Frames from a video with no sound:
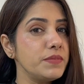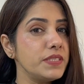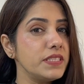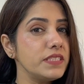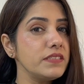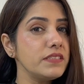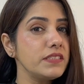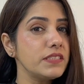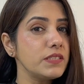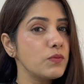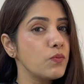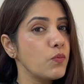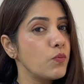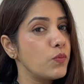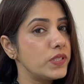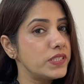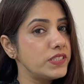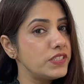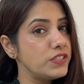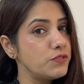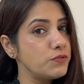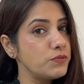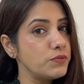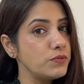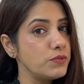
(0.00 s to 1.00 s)
means when
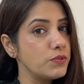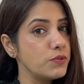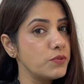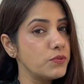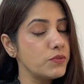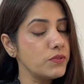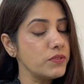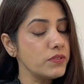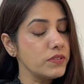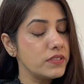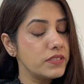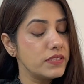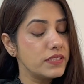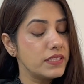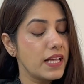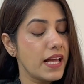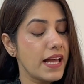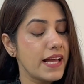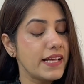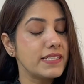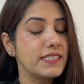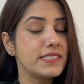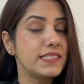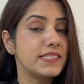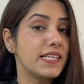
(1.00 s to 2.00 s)
you know
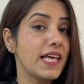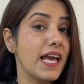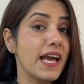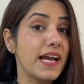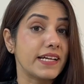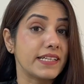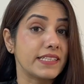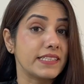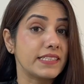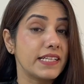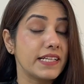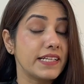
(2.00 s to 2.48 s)
exact.